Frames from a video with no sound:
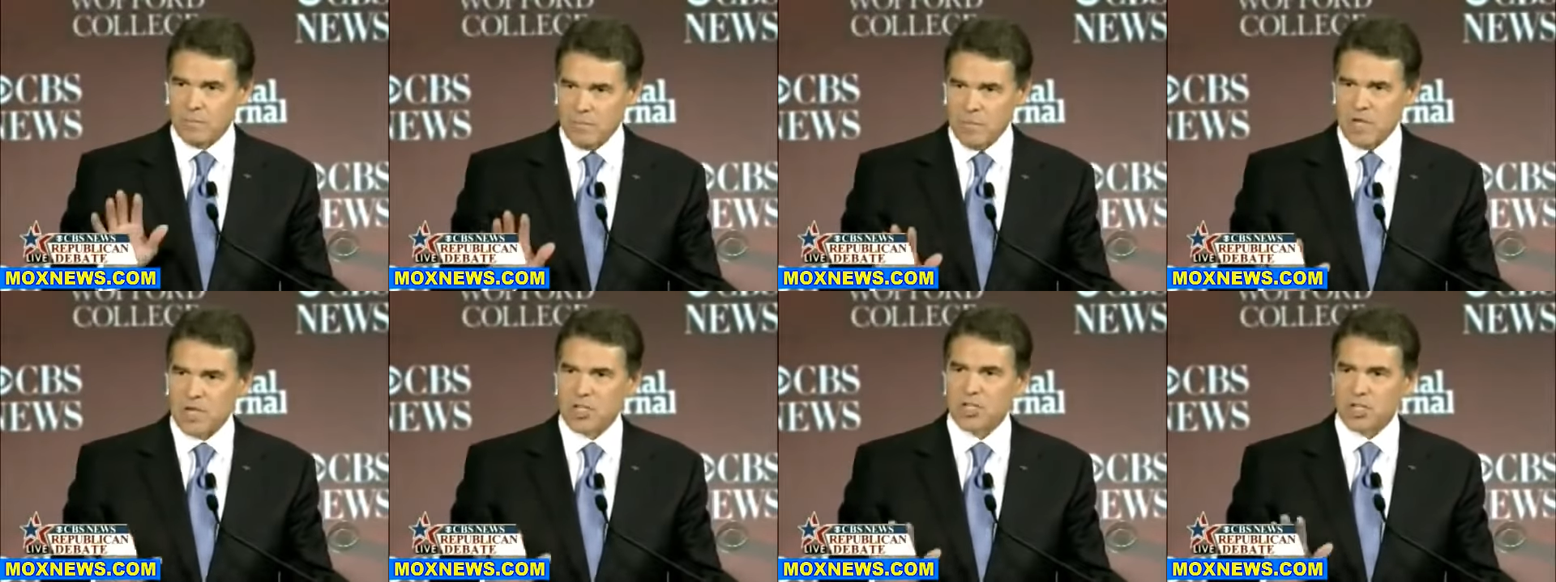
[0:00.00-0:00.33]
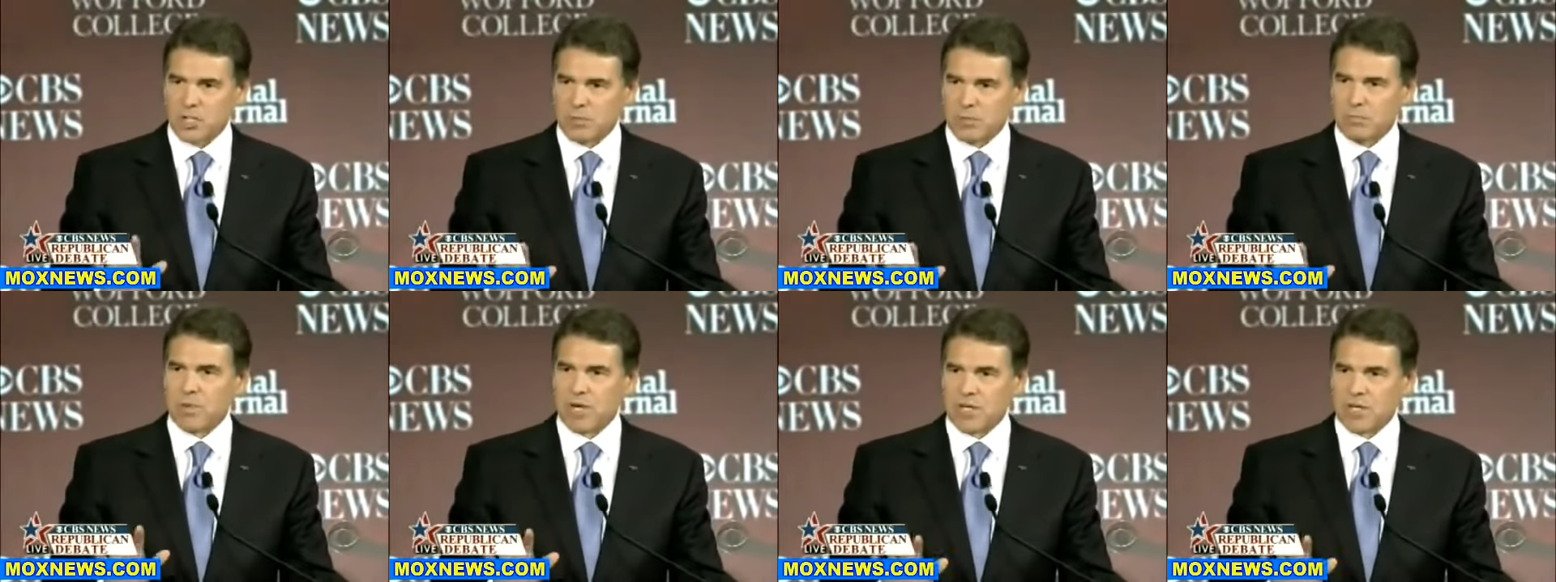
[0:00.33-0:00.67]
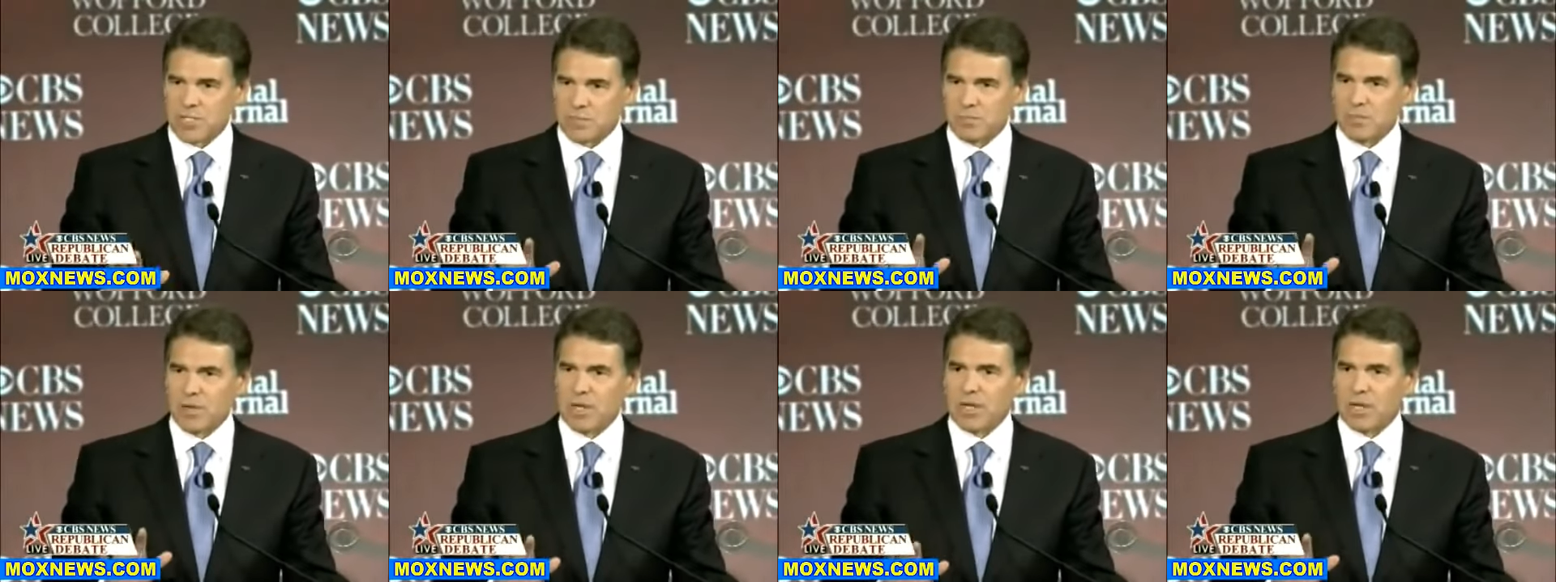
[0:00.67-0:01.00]
The mission
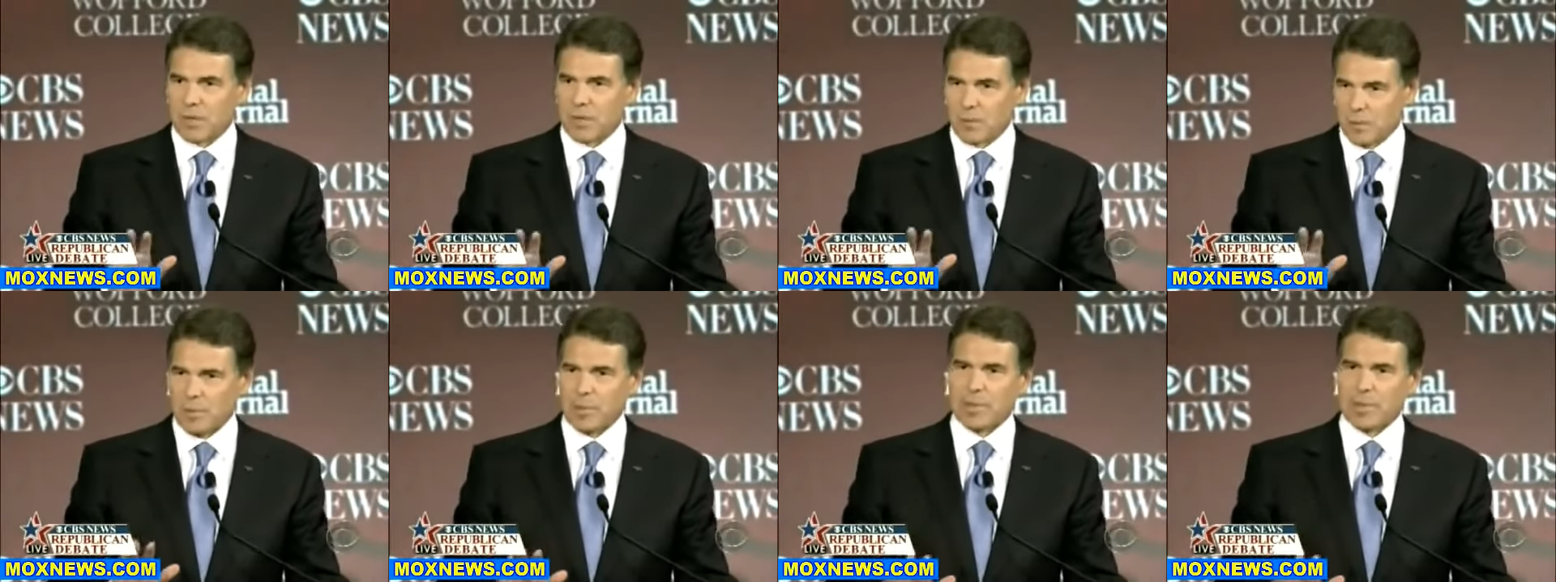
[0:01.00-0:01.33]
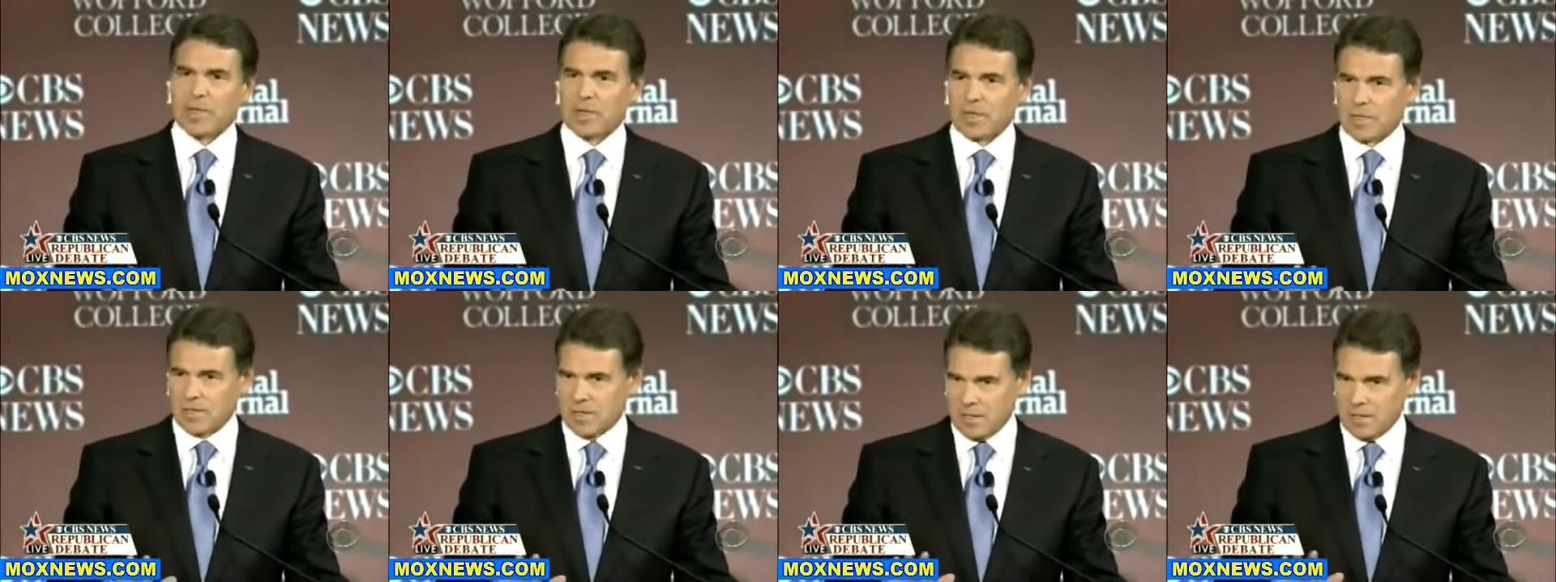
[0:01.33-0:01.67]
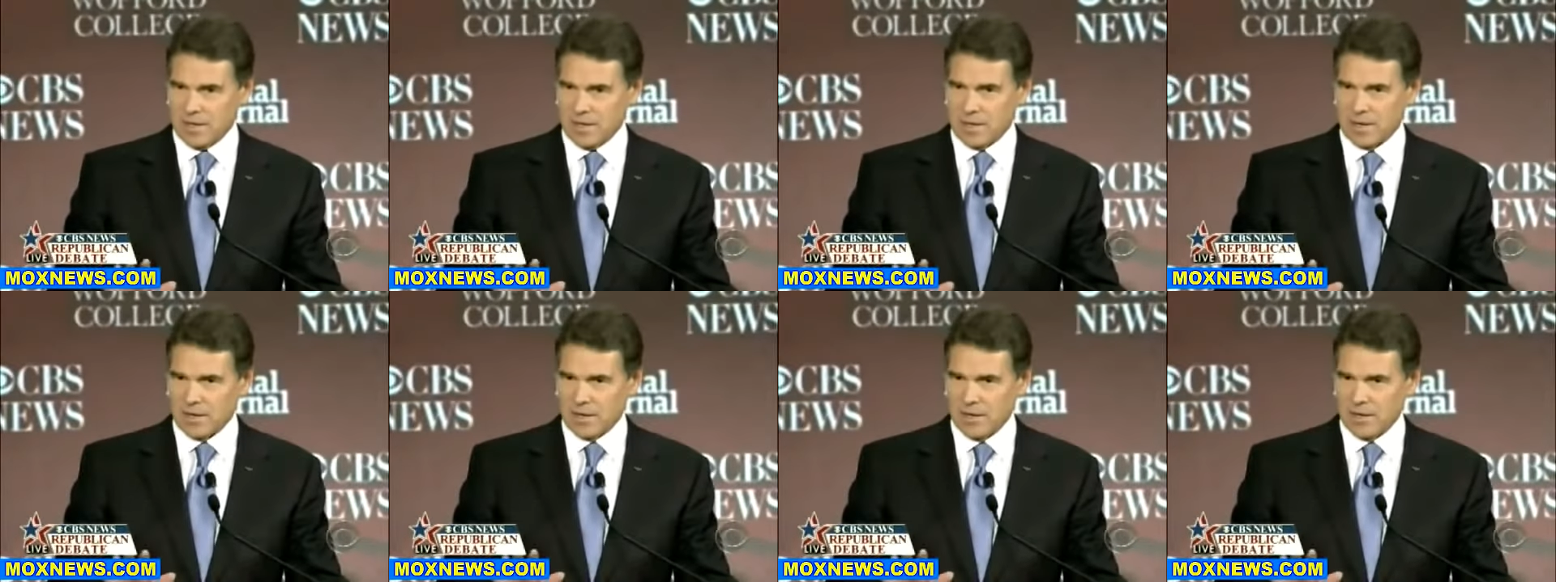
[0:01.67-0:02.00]
must be
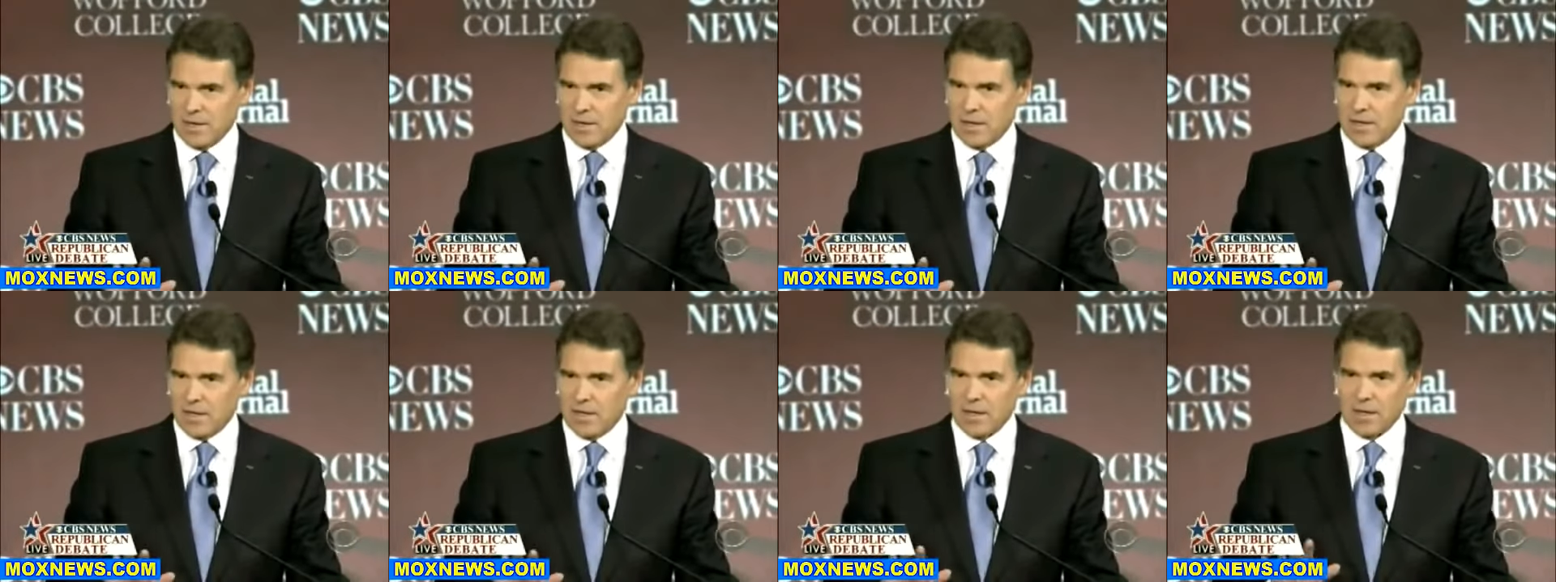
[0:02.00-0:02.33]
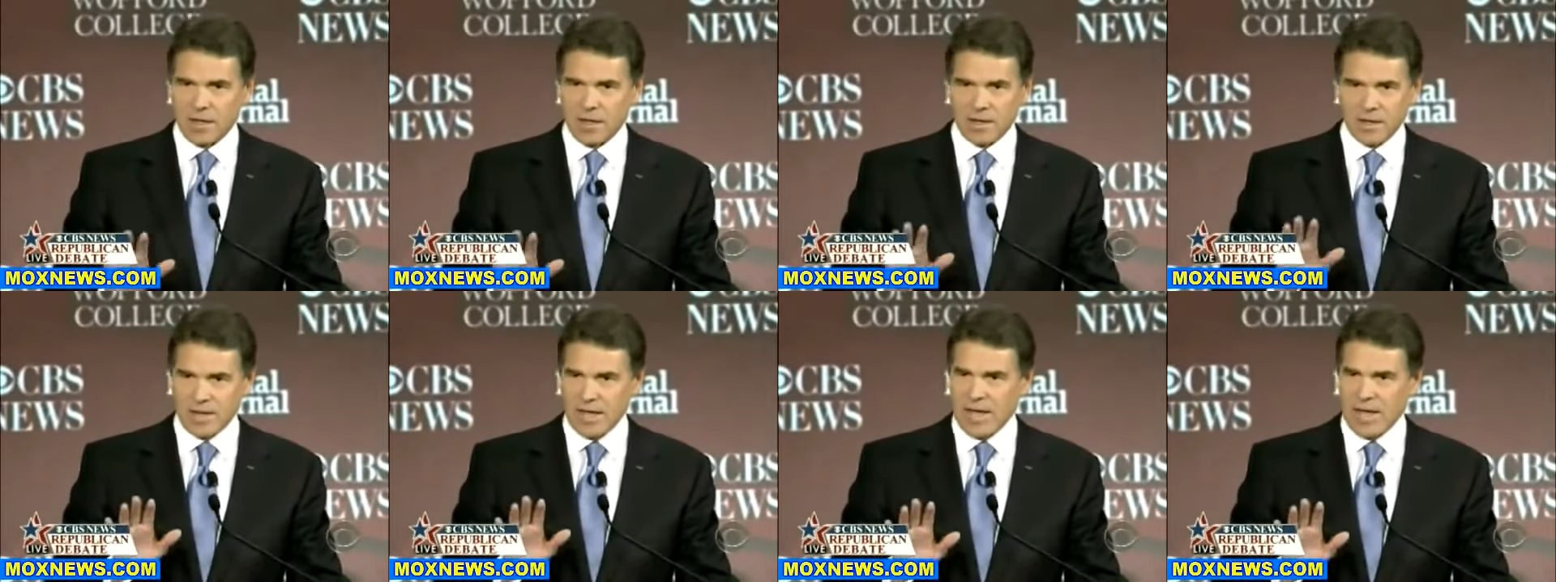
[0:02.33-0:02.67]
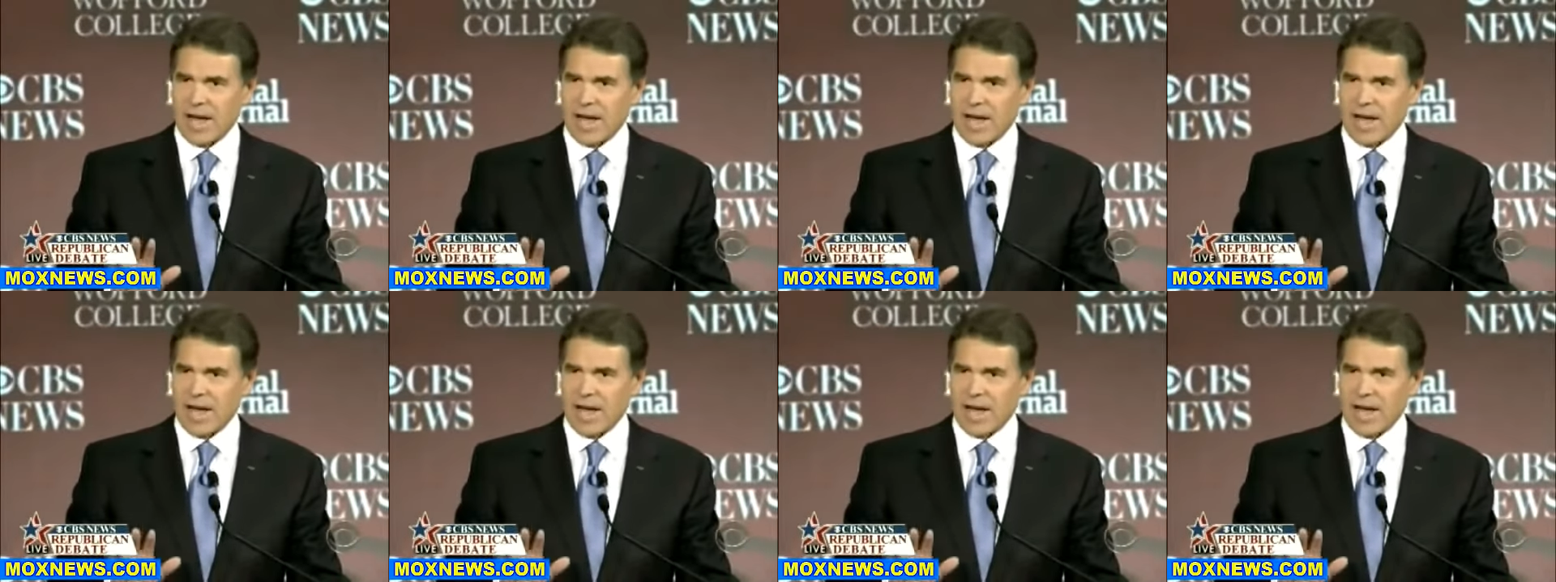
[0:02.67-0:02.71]
completed there.